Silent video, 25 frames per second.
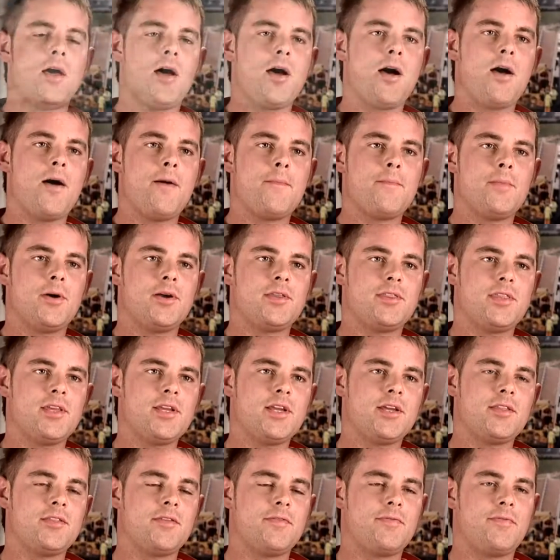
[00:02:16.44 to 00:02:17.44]
I
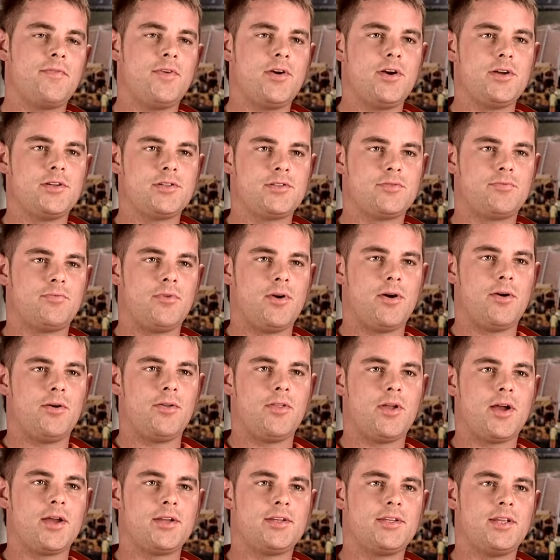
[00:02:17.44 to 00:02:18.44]
think in the first
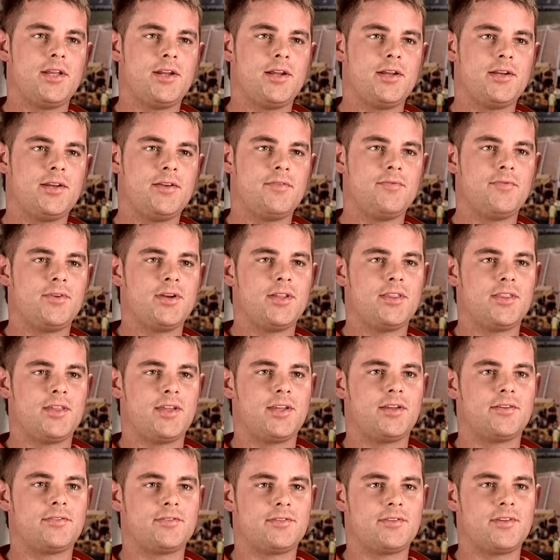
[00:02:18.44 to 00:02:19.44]
role that I did, I didn't
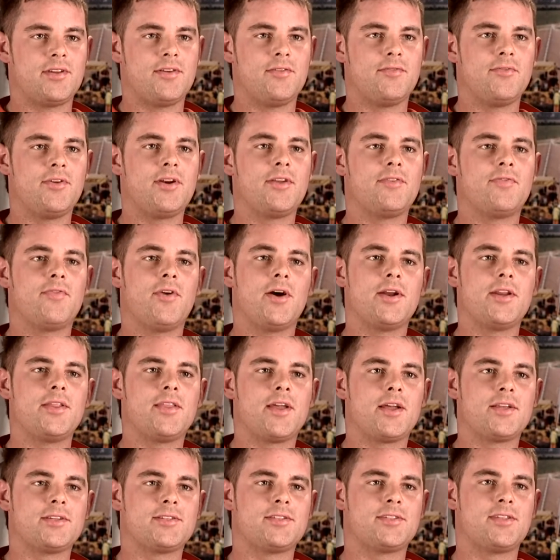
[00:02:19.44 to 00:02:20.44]
really find it
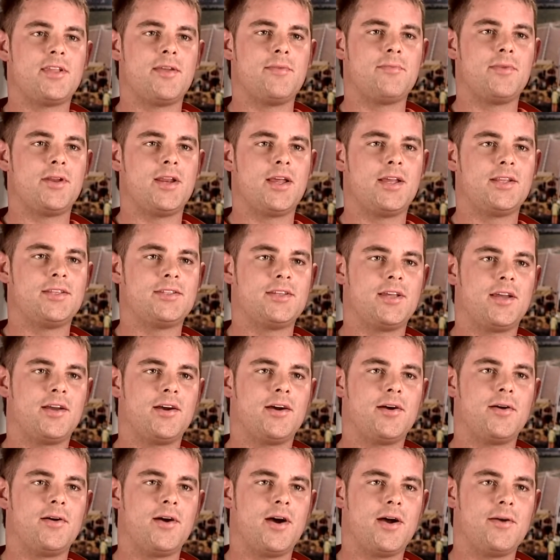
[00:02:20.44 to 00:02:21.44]
that stimulating.
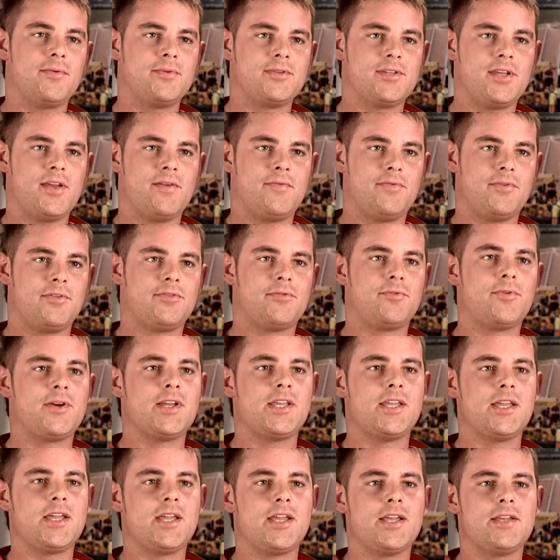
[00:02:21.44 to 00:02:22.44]
I was here for 3
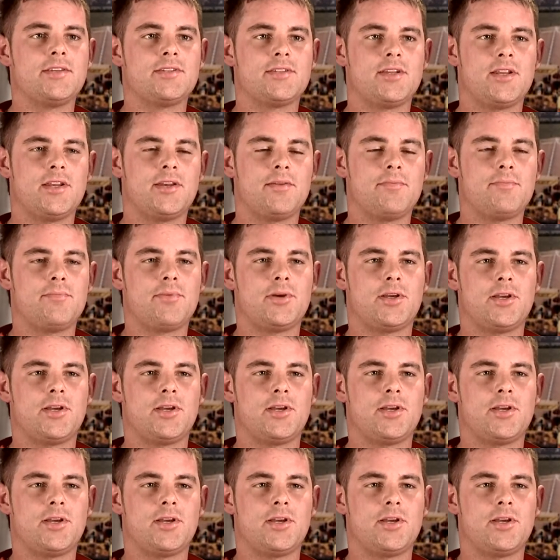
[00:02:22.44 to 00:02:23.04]
years, and